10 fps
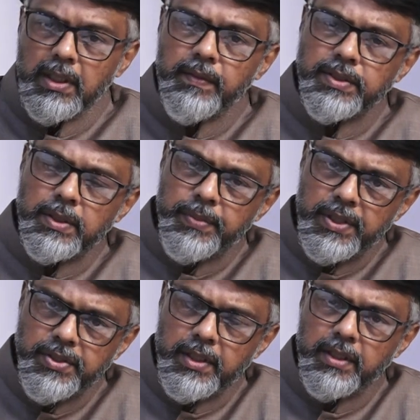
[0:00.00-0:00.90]
He was a
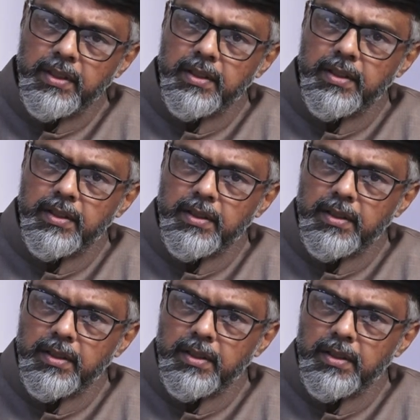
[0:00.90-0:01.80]
person
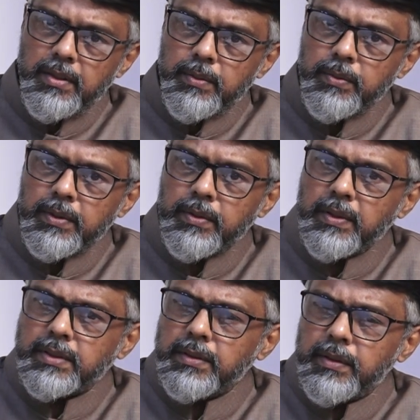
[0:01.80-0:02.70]
who
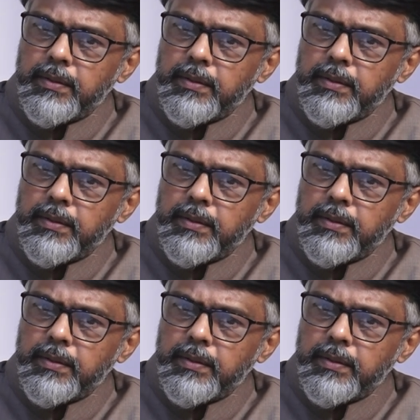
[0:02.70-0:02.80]
was